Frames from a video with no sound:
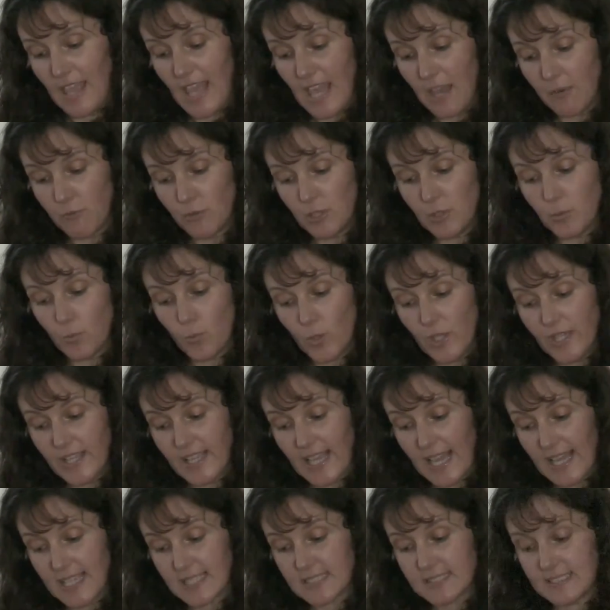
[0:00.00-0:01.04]
Every
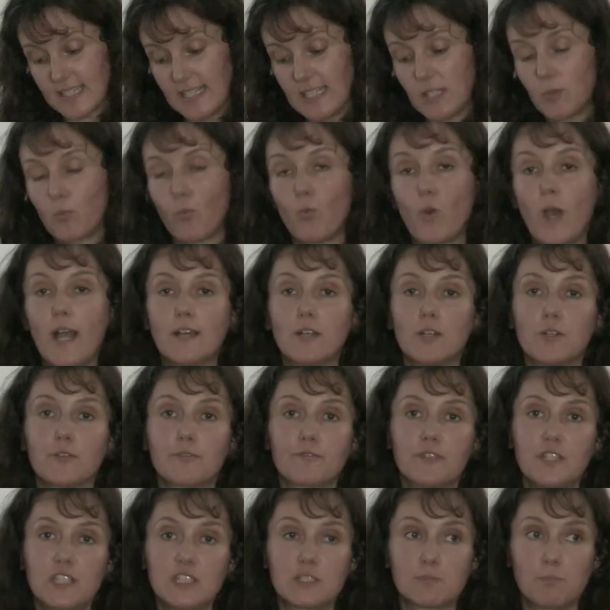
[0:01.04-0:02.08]
week I sent one
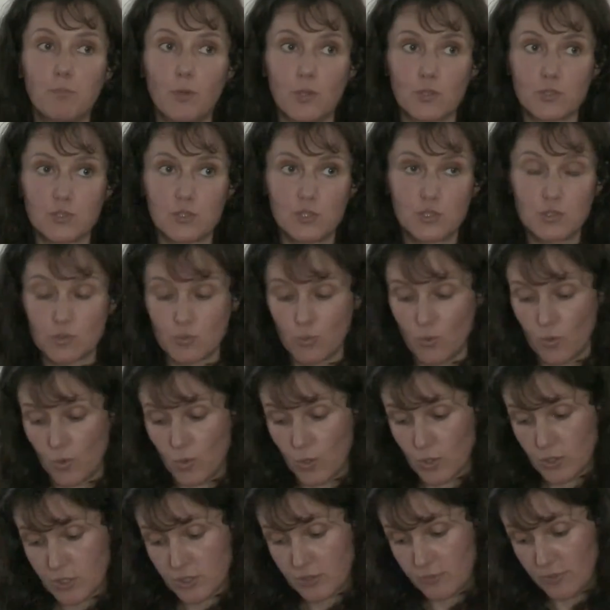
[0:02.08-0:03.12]
of these boxes to
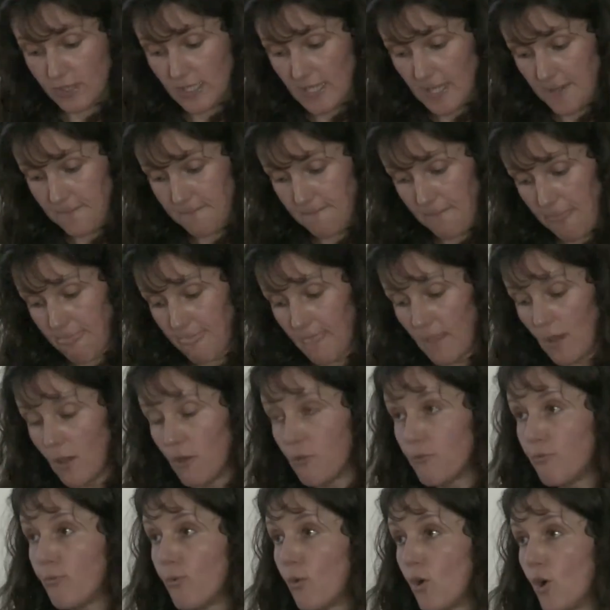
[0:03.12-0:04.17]
Austria,
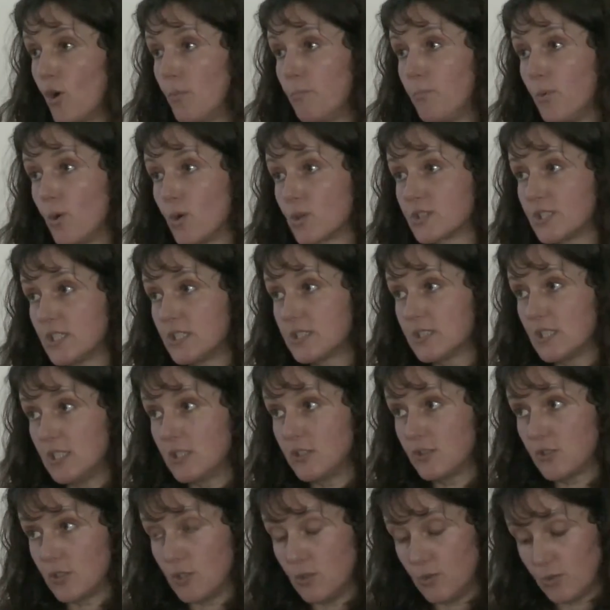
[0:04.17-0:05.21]
4 boxes
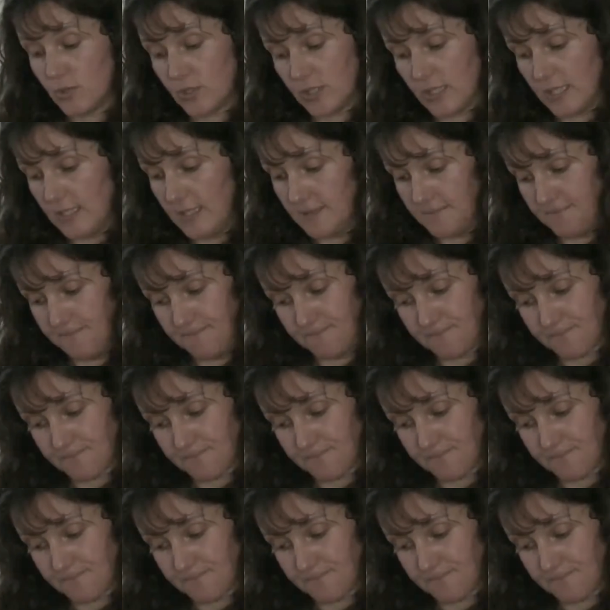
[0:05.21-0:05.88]
in total.